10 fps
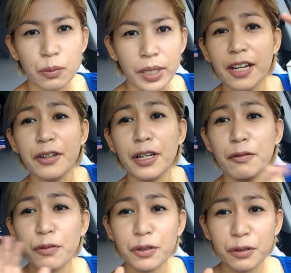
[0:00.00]
whitening.
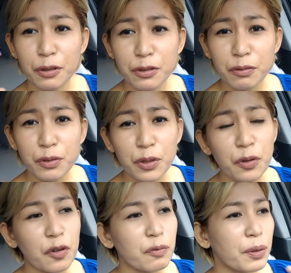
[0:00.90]
And for those of
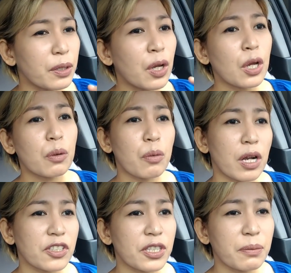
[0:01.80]
you who've been
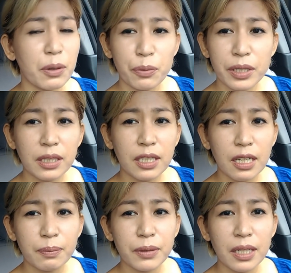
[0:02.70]
watching my weekly
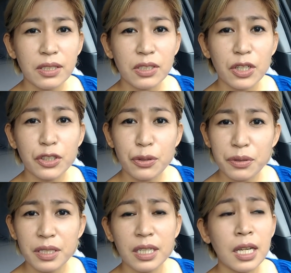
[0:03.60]
updates on
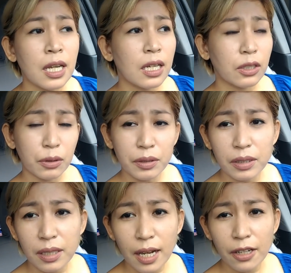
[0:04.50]
using
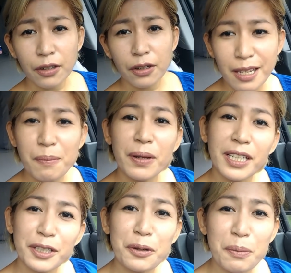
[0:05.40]
glutathione,
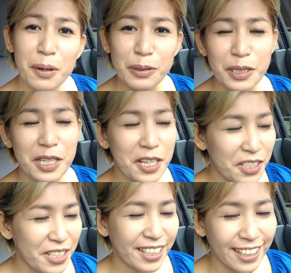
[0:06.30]
balik-loob ako sa
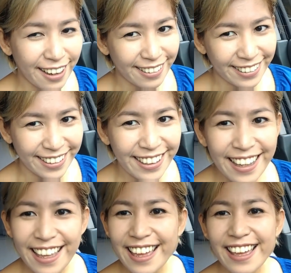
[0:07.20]
Ishigaki,
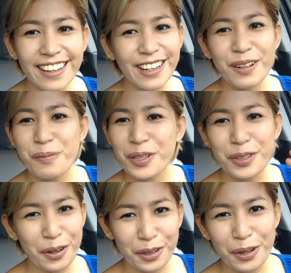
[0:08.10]
and I'll be
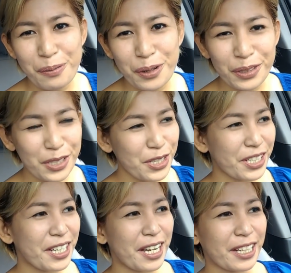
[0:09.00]
talking about
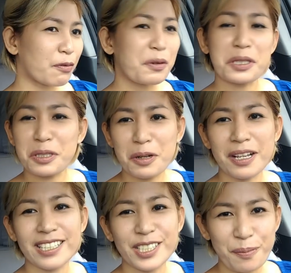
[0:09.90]
Ishigaki for as long
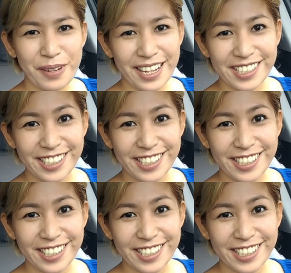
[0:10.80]
as supplies